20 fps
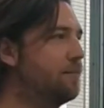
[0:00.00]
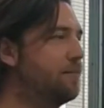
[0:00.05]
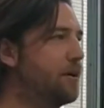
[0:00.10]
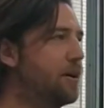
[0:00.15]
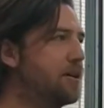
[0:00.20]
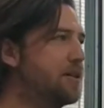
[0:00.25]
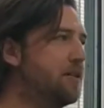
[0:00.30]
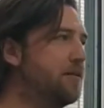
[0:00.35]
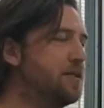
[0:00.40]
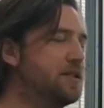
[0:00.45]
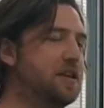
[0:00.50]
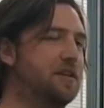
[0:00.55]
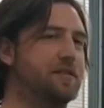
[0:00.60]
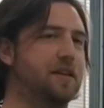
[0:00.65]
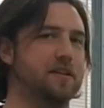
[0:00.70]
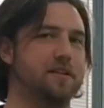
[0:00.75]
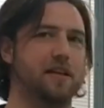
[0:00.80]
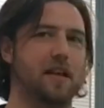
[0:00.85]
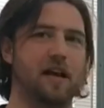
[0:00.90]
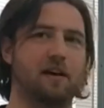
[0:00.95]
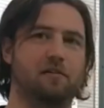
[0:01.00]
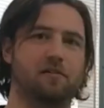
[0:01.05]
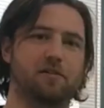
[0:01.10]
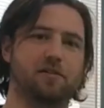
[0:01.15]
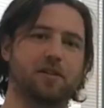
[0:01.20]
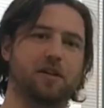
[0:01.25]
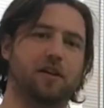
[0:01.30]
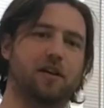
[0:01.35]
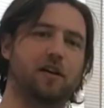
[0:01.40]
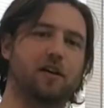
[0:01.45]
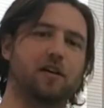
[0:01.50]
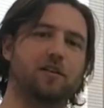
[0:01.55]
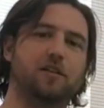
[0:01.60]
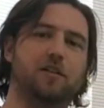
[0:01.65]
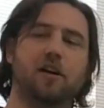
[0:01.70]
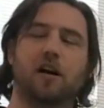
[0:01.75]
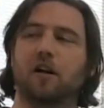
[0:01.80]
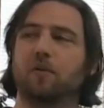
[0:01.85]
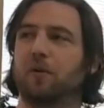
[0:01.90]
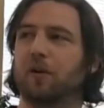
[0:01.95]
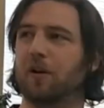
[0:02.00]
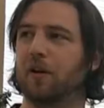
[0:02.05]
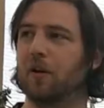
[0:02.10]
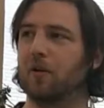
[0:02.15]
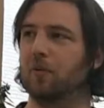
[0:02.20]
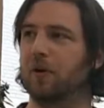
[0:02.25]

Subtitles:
because obviously if there's an error has occurred, you kind of want to know